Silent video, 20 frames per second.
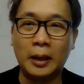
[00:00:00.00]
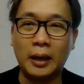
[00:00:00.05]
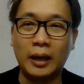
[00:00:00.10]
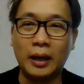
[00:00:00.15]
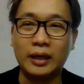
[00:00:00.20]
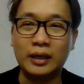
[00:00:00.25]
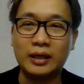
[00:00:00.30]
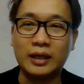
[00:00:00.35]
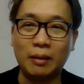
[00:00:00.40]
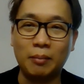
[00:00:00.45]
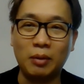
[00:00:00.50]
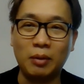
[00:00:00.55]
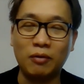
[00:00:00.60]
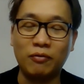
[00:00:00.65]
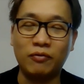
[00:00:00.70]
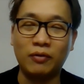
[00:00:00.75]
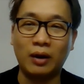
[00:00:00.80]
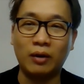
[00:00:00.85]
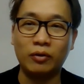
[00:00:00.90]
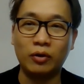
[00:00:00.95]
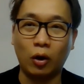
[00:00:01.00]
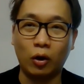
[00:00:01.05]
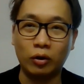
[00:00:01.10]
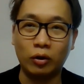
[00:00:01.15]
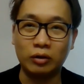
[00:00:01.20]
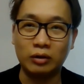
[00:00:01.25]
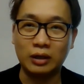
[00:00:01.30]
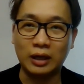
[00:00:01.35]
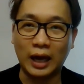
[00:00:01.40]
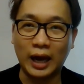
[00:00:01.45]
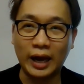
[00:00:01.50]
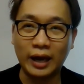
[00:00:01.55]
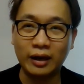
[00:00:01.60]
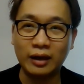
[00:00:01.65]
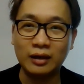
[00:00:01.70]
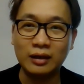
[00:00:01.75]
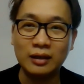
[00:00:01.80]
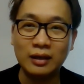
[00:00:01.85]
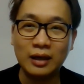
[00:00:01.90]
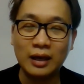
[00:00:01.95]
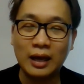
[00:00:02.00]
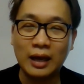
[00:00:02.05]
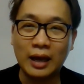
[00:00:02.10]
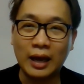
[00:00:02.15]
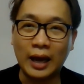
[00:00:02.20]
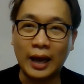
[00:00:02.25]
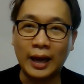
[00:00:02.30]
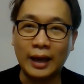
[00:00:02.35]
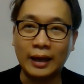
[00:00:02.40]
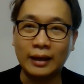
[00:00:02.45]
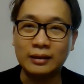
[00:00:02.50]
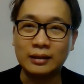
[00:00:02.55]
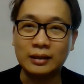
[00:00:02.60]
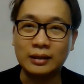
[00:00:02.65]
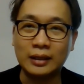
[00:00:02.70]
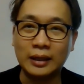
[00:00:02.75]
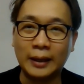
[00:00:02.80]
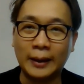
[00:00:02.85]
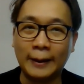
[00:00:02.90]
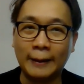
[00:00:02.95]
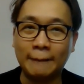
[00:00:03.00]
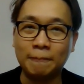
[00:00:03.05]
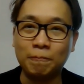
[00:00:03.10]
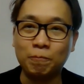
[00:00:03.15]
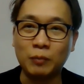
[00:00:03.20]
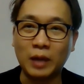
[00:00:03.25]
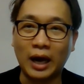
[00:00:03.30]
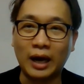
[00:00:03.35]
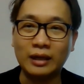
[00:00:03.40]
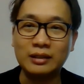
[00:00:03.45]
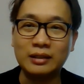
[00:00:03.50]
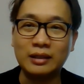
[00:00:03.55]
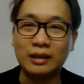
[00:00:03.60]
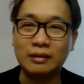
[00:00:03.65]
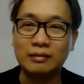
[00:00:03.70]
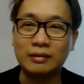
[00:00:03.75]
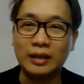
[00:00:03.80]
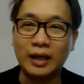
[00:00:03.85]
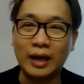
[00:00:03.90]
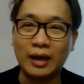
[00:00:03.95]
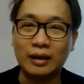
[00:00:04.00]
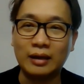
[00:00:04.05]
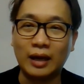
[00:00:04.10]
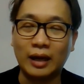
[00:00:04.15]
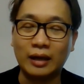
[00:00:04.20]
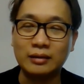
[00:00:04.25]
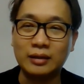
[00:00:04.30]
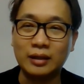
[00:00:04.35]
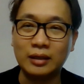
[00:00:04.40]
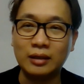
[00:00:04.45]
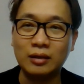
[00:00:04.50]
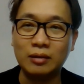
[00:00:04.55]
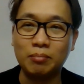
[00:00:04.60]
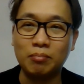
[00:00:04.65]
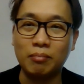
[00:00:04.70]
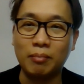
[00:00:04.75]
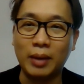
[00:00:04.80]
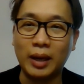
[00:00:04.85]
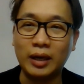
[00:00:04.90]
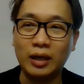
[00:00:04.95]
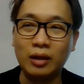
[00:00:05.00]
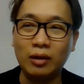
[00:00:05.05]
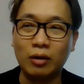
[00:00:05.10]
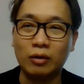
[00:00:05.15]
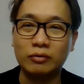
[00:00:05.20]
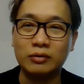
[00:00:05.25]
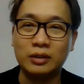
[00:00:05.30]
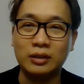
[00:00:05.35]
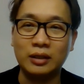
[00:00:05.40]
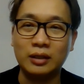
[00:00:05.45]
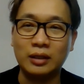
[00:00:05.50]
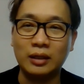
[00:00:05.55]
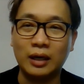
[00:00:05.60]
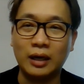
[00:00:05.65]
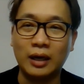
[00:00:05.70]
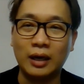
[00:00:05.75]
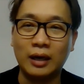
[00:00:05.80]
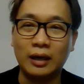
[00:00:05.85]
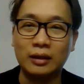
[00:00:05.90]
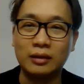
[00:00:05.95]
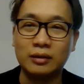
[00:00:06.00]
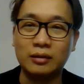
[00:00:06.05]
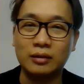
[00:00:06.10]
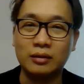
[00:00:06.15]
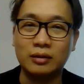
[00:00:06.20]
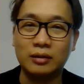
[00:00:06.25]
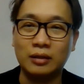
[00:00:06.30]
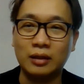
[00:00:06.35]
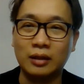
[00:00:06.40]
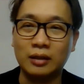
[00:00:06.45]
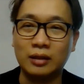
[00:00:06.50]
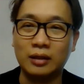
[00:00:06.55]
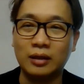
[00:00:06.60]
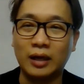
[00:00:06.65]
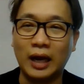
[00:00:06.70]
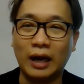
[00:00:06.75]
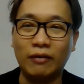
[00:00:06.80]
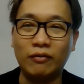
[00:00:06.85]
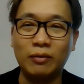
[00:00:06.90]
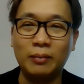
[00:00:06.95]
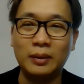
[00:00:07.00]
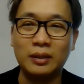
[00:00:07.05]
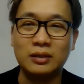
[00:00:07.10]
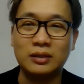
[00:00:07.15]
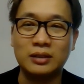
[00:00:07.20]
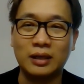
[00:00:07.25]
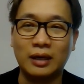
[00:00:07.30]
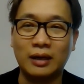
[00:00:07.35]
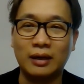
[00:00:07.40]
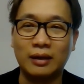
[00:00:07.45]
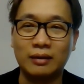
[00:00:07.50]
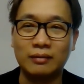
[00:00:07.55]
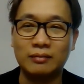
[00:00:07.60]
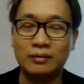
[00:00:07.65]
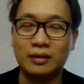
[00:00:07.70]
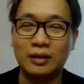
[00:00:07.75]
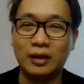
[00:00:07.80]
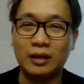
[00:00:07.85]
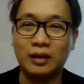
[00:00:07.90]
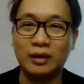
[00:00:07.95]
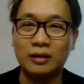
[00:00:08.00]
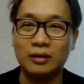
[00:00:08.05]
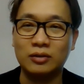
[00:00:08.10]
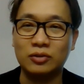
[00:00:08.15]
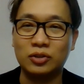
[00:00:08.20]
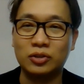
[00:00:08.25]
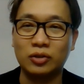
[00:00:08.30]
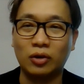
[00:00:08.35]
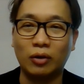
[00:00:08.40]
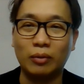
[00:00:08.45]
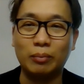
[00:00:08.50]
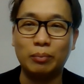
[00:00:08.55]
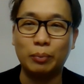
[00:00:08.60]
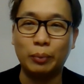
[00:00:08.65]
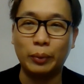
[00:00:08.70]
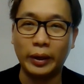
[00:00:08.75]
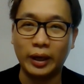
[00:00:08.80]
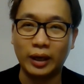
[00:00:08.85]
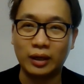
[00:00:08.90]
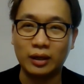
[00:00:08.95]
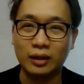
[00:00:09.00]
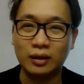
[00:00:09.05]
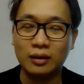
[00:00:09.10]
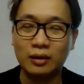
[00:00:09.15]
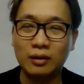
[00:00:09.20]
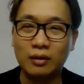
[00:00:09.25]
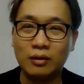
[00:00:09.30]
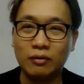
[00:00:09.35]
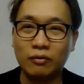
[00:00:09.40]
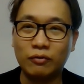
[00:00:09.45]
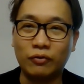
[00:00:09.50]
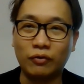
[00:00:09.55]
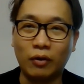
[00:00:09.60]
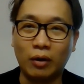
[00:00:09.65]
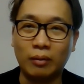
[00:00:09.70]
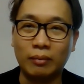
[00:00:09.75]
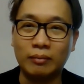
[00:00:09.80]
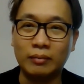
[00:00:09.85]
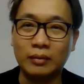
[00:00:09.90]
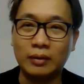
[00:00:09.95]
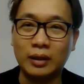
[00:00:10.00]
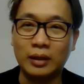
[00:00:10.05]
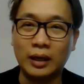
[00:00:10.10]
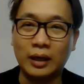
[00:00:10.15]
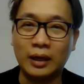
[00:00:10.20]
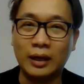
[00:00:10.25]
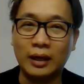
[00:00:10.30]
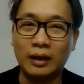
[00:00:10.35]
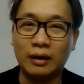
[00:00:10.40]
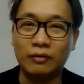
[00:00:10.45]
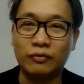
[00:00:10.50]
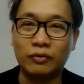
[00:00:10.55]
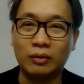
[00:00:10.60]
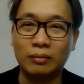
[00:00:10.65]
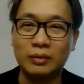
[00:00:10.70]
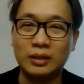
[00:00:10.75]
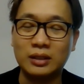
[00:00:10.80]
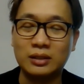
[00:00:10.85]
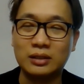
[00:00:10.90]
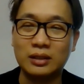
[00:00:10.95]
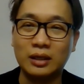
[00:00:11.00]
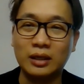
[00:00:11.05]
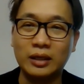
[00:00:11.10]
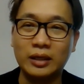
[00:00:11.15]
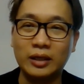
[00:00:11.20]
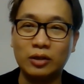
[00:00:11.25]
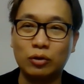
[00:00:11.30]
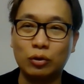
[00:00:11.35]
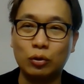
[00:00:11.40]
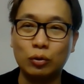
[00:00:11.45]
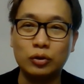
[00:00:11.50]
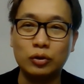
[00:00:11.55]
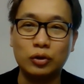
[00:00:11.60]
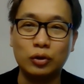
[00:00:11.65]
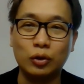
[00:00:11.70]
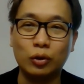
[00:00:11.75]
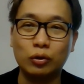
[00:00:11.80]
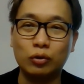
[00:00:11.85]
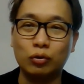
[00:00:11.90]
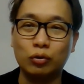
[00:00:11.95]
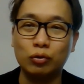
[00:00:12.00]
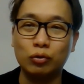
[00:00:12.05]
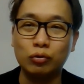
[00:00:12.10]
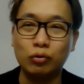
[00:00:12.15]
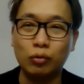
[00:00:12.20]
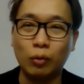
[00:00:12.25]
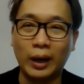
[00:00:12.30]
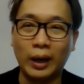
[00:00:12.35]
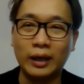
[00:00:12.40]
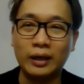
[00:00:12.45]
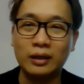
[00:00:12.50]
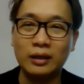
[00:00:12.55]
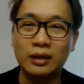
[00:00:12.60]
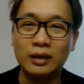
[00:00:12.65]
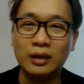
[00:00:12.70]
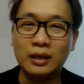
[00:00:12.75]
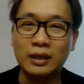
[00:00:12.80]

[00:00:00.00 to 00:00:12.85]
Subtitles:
It can be found online. And other than that, I think many of the governments are taking a short break from this early 2021.